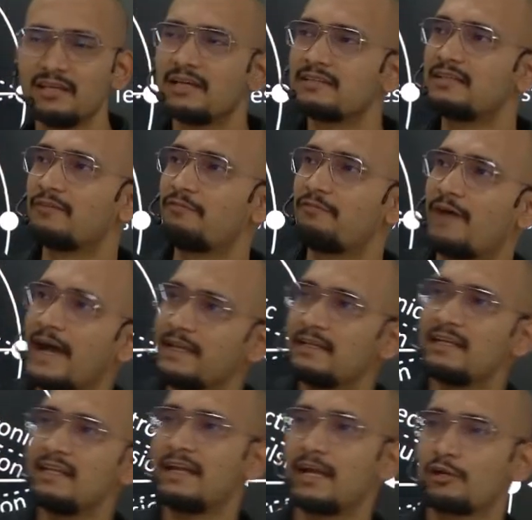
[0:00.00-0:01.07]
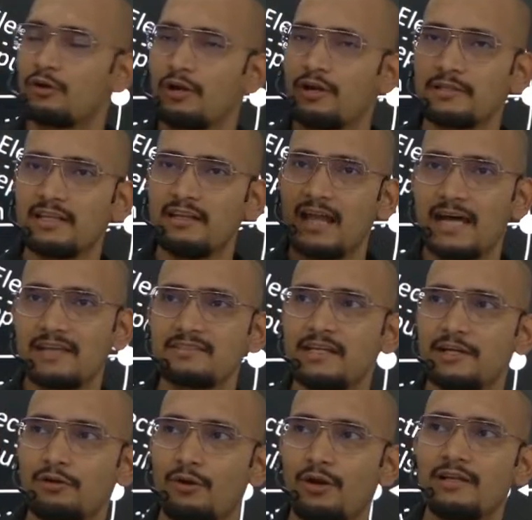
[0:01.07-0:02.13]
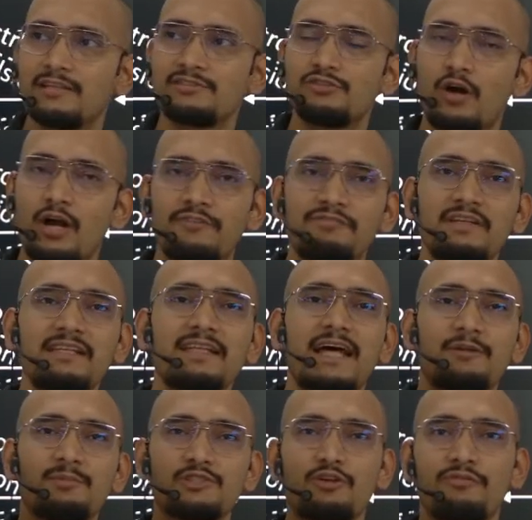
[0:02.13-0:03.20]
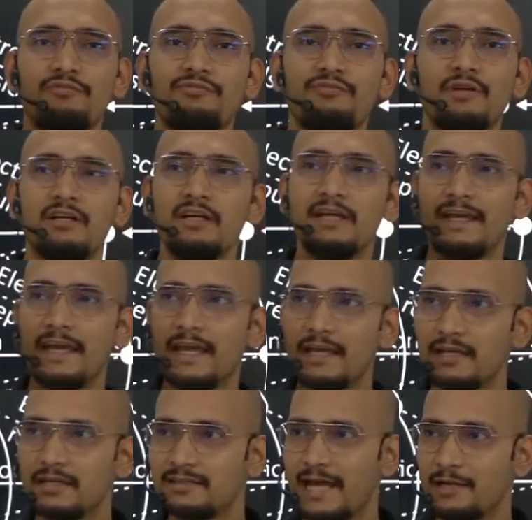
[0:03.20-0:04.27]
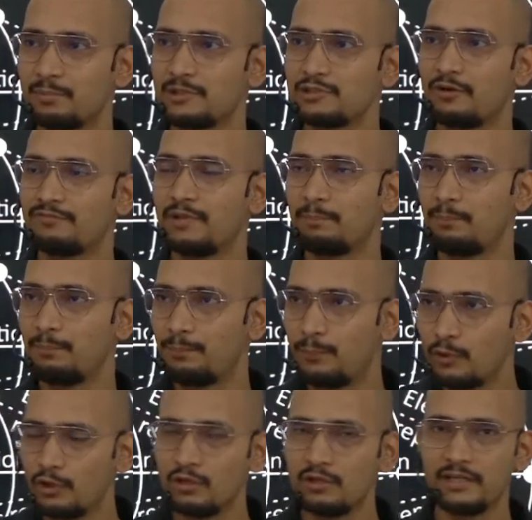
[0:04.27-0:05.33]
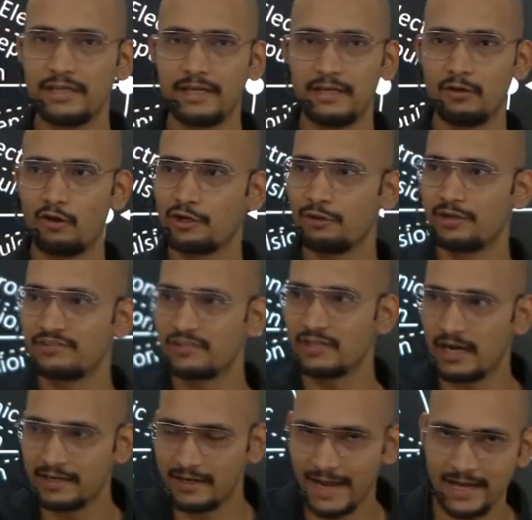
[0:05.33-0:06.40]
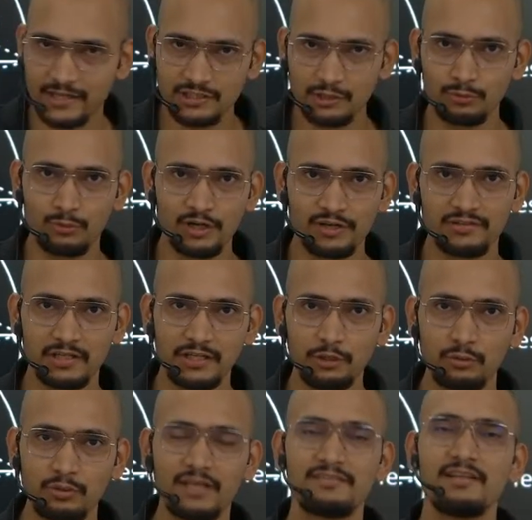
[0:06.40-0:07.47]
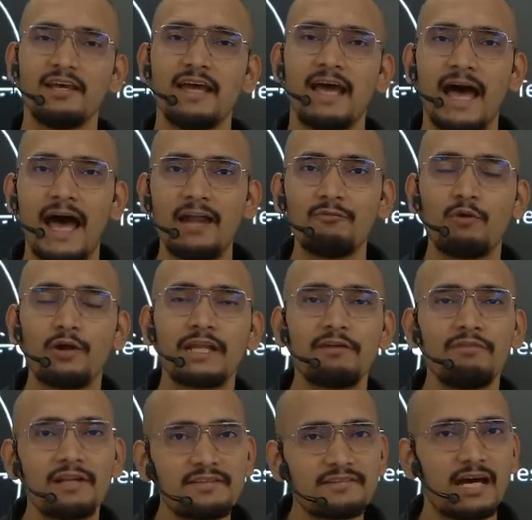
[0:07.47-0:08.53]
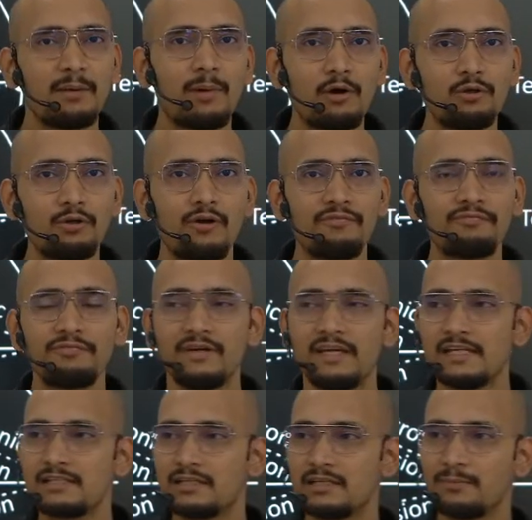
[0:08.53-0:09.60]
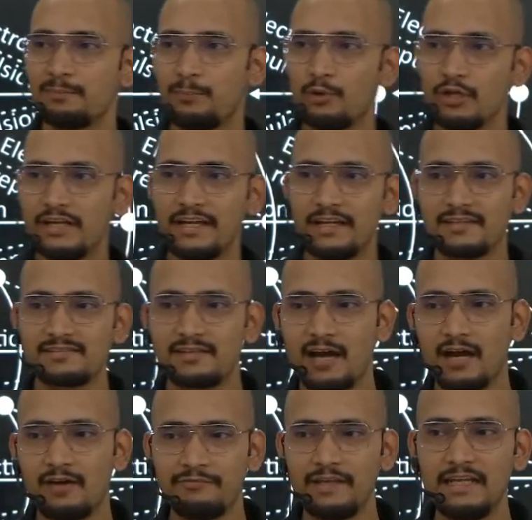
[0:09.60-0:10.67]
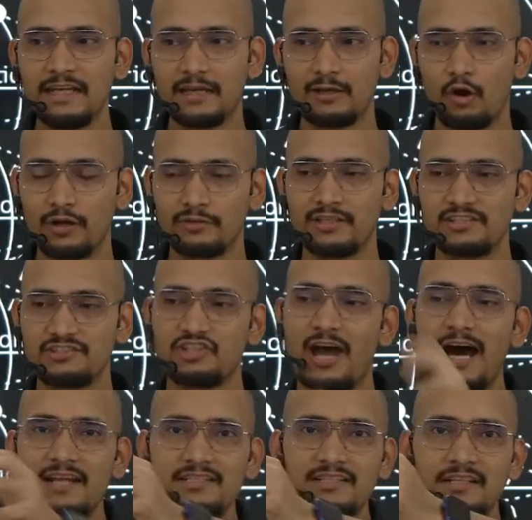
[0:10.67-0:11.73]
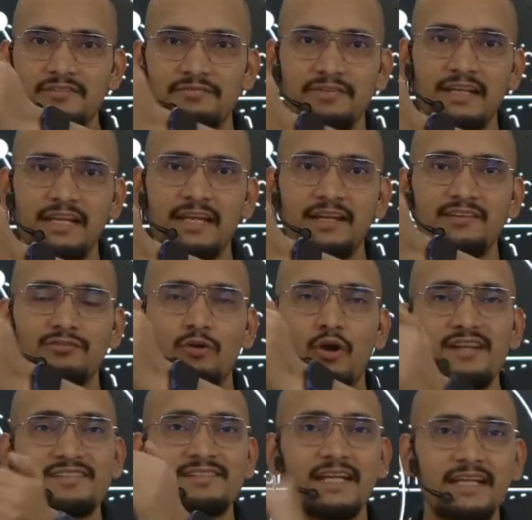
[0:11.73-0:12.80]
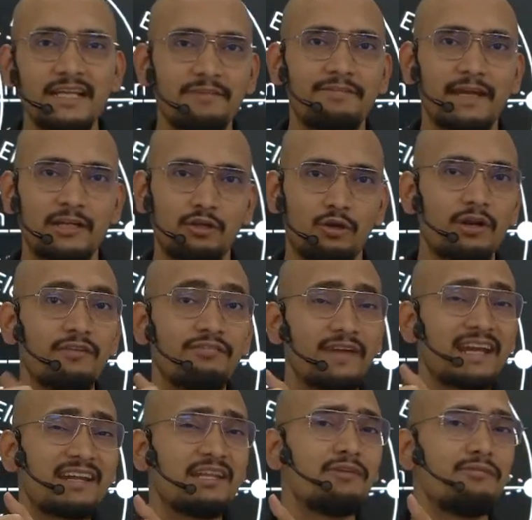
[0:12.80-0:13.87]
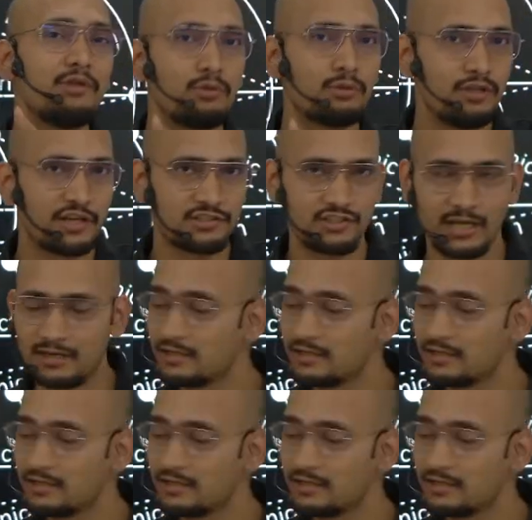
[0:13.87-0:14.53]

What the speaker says: the final electron or the last electron does not feel that much of the pull, or you can say attraction towards the nucleus, and whatever is the amount of pull it is feeling, or the charge it is feeling, it is called Z effective, or effective nuclear charge.